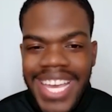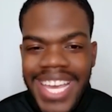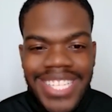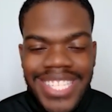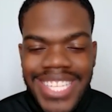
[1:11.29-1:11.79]
it
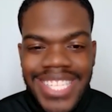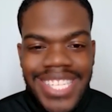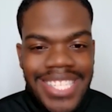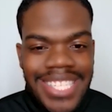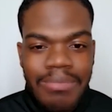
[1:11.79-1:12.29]
just
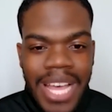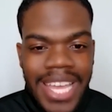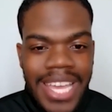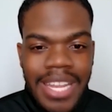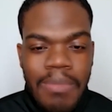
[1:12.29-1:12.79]
doesn't seem
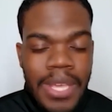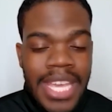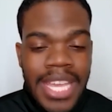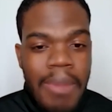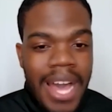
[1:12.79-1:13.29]
like any
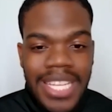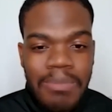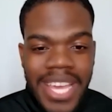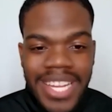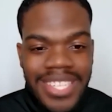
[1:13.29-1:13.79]
anybody's
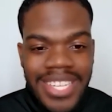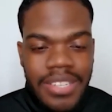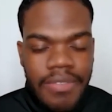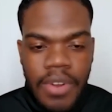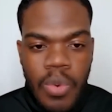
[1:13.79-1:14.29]
paying
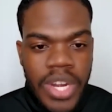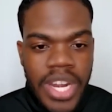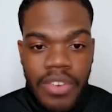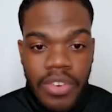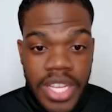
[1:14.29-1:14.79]
attention for
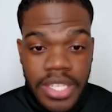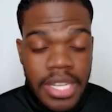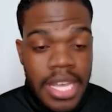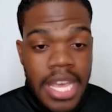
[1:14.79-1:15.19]
whatever reason.